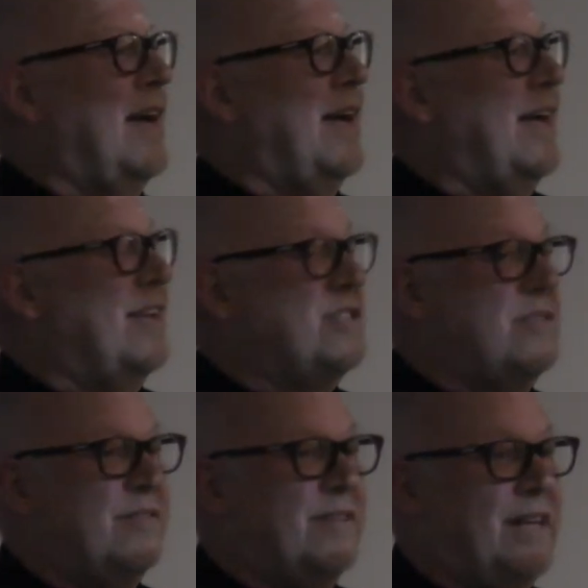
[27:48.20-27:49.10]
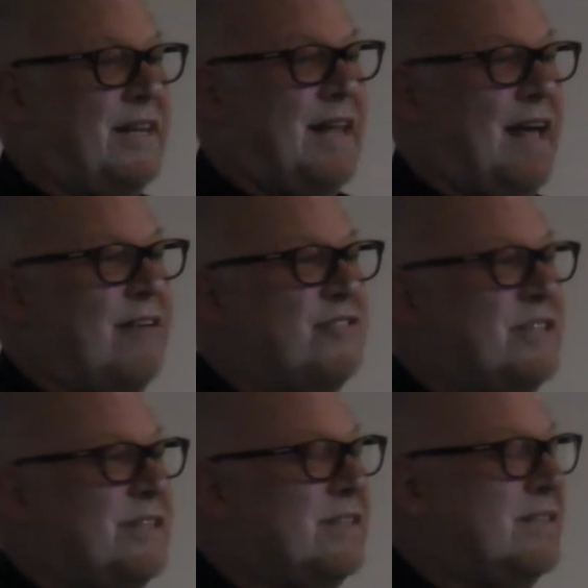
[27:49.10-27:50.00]
Uh, two of the
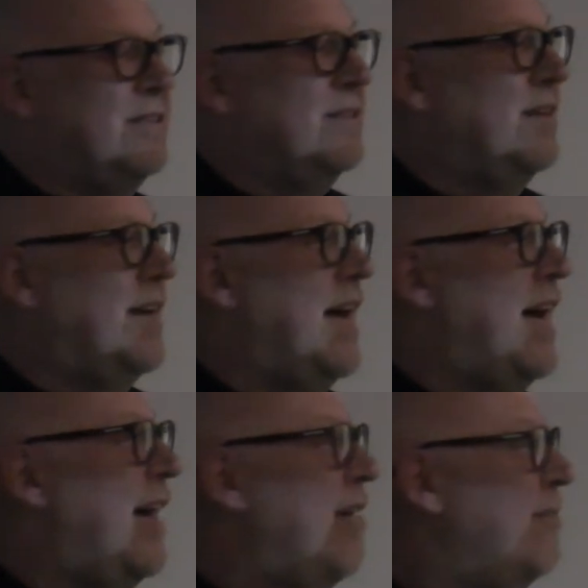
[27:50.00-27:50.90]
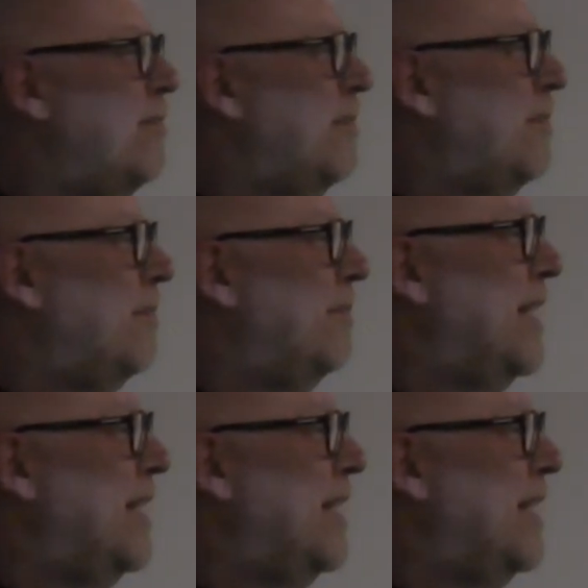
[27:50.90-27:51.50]
largest um,